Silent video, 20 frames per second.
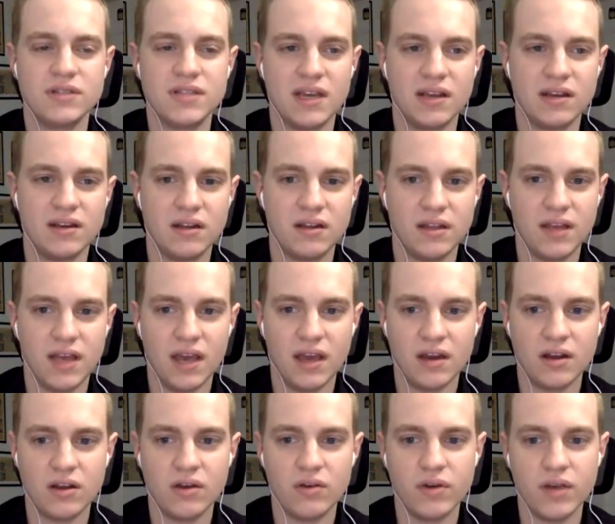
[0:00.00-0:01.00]
technically
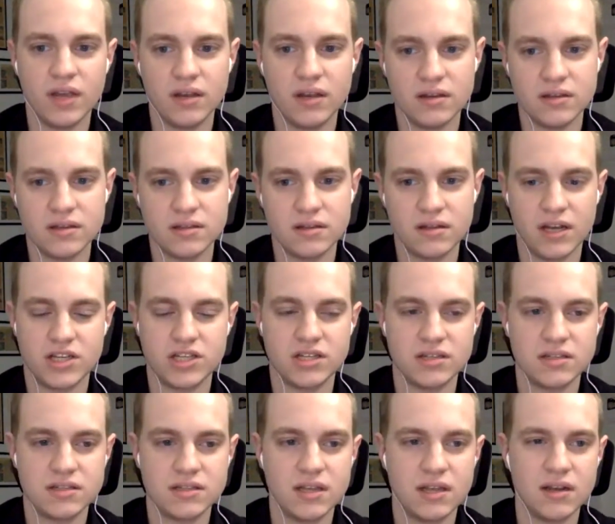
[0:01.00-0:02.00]
had going into
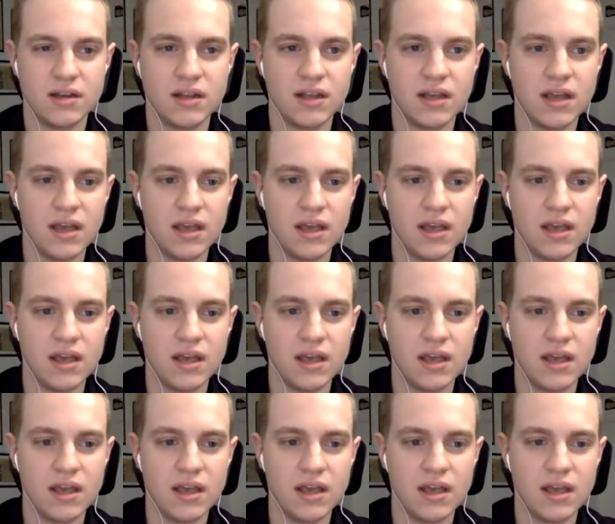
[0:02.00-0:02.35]
Selection Sunday.